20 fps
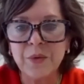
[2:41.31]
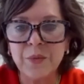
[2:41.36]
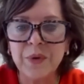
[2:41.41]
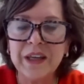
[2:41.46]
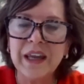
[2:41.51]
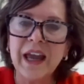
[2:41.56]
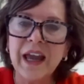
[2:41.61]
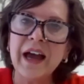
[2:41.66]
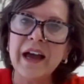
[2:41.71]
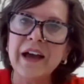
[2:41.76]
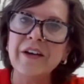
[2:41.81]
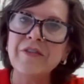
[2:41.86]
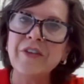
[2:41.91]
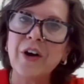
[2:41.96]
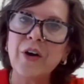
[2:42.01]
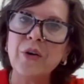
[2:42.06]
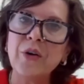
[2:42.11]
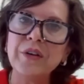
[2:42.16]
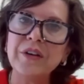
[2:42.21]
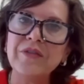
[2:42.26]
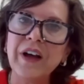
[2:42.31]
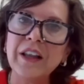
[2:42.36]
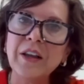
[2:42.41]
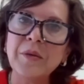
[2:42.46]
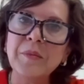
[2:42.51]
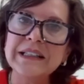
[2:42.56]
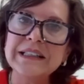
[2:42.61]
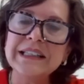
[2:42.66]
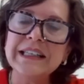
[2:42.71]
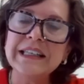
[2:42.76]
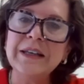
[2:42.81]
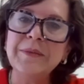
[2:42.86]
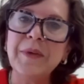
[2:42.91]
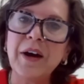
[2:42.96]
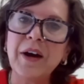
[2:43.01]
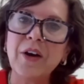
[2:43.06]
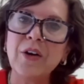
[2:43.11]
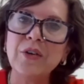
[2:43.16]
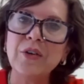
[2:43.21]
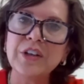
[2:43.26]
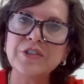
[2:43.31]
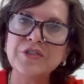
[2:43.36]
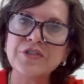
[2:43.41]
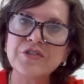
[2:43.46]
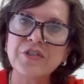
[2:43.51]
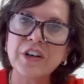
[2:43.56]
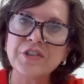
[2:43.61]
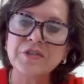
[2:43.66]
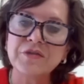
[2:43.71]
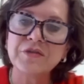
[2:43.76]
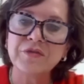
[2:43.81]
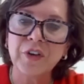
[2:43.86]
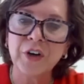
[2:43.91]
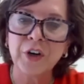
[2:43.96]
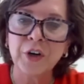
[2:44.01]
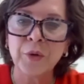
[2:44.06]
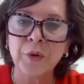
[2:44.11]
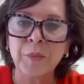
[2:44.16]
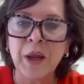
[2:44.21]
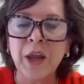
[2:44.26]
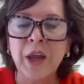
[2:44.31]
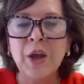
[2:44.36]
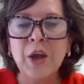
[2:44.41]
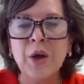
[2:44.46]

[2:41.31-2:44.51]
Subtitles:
We have our own development team, our own construction firm.